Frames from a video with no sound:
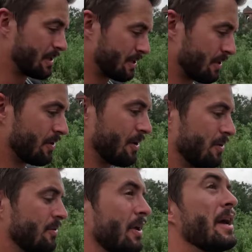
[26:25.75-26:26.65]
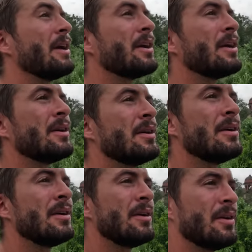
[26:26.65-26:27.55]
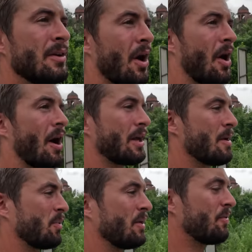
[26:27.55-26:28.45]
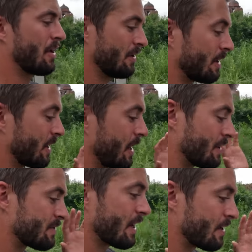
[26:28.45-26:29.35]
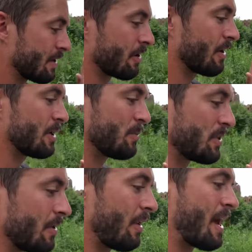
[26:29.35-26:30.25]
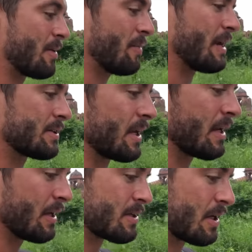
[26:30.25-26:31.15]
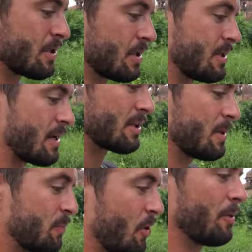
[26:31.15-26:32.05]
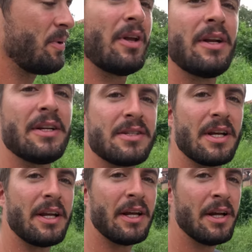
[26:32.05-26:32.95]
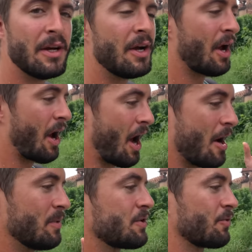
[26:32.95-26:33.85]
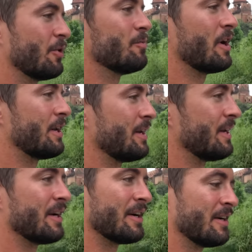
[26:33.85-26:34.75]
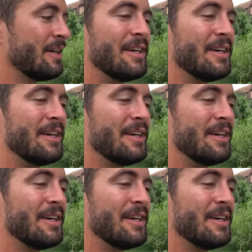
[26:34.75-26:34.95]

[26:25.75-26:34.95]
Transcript: nice here though. Like, I can't believe, like I said it already, but the landmass, like in such a densely populated city, how much room rate in here. Yeah,